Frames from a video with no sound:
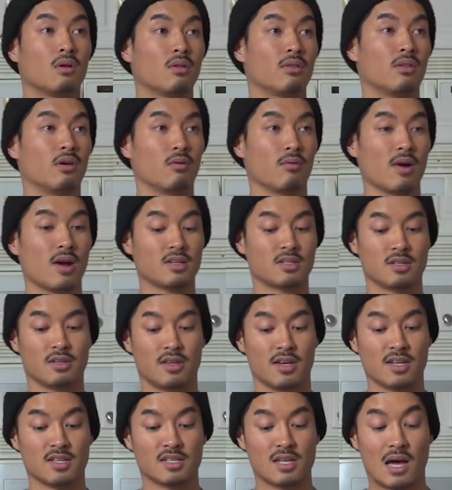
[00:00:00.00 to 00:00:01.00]
The rest of
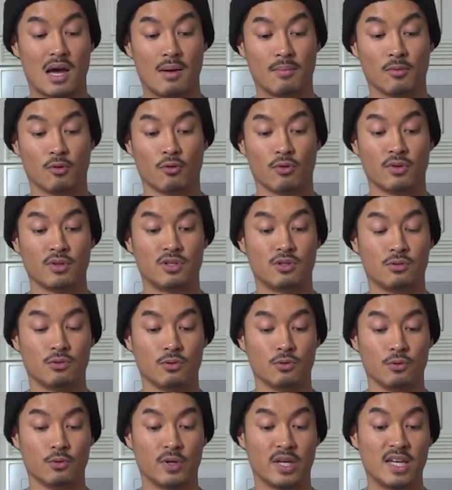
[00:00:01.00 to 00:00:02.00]
this, I'm going
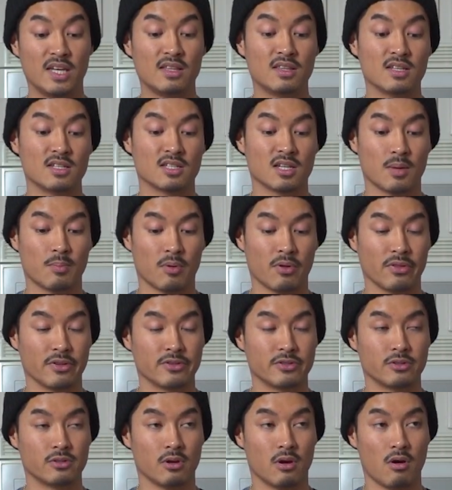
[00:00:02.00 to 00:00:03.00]
to heat this up on the
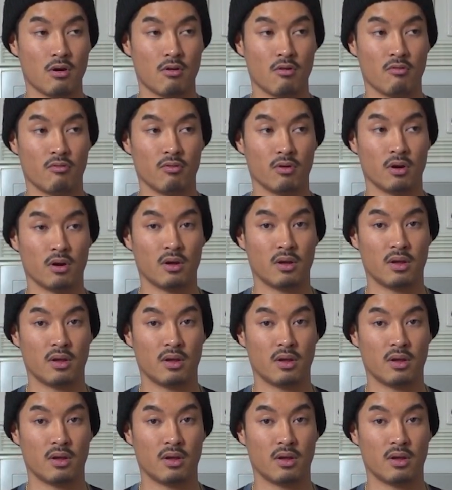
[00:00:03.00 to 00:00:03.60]
stove.